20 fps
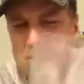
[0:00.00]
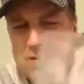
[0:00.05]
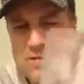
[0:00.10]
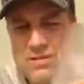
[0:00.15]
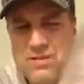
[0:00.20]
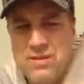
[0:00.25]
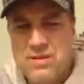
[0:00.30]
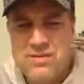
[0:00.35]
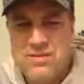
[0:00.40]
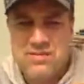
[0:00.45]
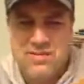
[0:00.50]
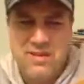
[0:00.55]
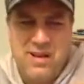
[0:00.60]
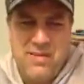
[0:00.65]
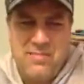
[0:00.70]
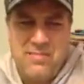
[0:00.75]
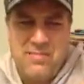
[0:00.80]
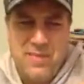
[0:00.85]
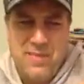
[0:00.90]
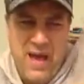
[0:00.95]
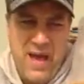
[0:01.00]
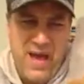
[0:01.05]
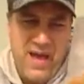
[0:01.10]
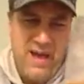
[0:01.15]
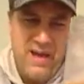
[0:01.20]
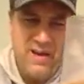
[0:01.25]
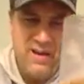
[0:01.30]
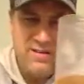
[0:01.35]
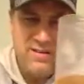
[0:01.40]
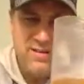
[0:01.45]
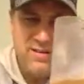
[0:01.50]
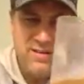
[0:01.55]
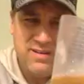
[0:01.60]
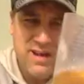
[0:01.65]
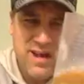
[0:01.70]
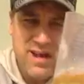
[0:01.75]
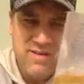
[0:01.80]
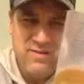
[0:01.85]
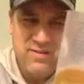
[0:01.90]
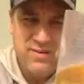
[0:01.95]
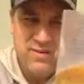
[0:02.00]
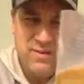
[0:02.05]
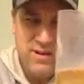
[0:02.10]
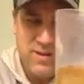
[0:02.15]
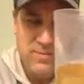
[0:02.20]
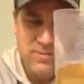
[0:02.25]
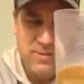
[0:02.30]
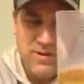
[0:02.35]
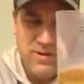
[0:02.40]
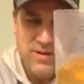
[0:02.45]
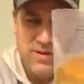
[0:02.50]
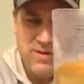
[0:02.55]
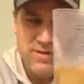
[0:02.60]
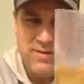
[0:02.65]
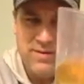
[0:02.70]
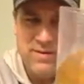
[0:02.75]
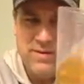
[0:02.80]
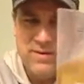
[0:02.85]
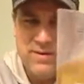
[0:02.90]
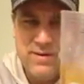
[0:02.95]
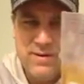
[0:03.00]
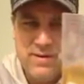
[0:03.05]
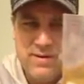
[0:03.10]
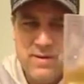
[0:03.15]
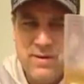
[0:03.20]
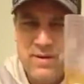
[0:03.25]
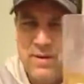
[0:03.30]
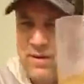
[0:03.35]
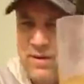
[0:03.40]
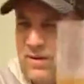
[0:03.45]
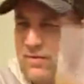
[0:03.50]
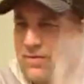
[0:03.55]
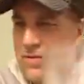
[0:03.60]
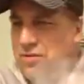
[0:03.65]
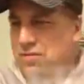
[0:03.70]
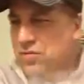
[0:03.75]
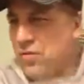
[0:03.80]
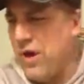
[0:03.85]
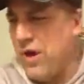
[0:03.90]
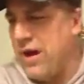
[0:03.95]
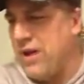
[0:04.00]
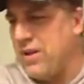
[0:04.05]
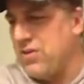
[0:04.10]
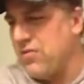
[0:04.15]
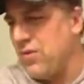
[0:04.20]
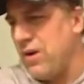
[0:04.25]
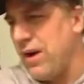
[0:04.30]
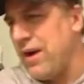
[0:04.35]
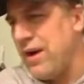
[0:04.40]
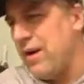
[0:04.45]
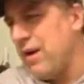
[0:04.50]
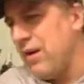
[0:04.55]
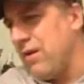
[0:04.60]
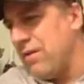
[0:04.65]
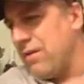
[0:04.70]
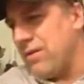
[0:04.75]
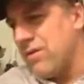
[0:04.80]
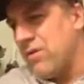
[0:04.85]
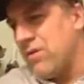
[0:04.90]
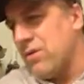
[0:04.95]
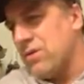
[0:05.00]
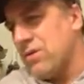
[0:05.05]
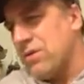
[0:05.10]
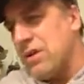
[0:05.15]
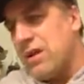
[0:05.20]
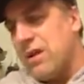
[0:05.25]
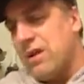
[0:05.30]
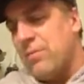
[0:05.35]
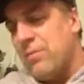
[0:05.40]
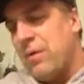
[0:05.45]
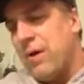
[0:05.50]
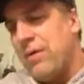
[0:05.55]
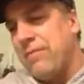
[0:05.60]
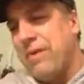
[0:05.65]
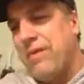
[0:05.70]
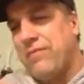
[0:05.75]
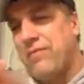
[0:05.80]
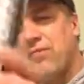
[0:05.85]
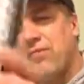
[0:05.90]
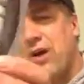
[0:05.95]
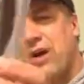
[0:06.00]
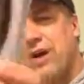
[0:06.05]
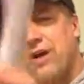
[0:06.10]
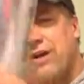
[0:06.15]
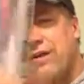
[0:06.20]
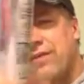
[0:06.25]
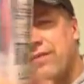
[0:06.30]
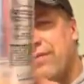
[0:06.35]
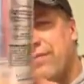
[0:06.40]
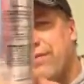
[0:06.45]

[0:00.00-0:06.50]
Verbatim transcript: It's it's not bad. It's an average light beer. If you tried it, try it out. Coors Light. You probably have tried it.